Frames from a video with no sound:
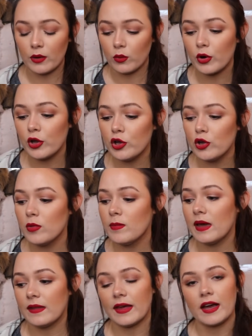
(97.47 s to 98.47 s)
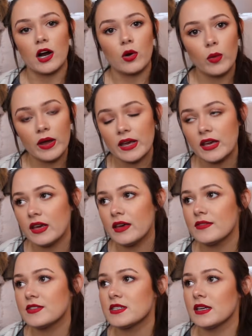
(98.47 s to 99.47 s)
room and like our wedding
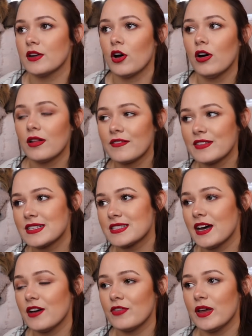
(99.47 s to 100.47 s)
gifts and all of this stuff.